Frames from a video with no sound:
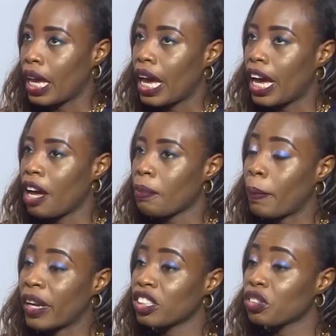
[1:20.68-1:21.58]

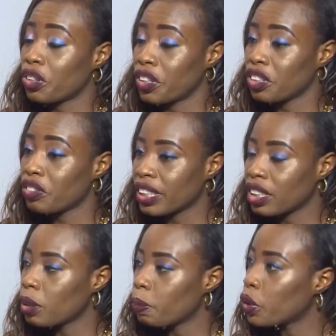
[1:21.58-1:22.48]
I'm actually currently
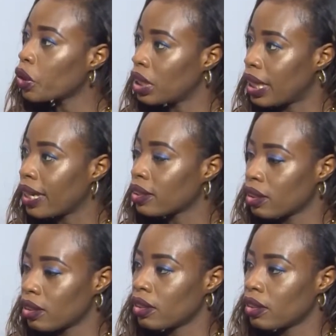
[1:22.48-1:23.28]
writing a book on that.